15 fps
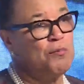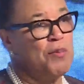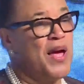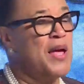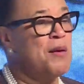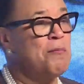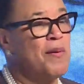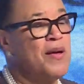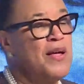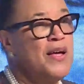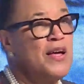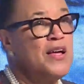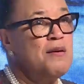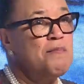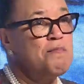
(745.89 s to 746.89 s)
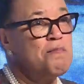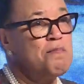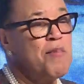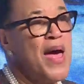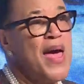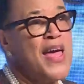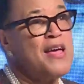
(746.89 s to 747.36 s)

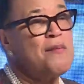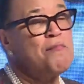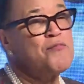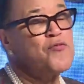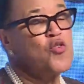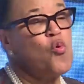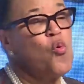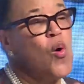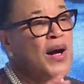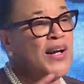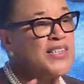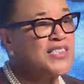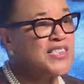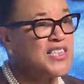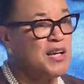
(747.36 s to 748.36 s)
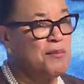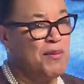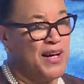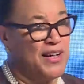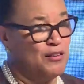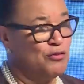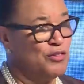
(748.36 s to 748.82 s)
pay twice the
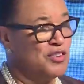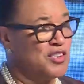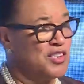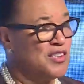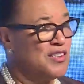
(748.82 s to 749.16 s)
amount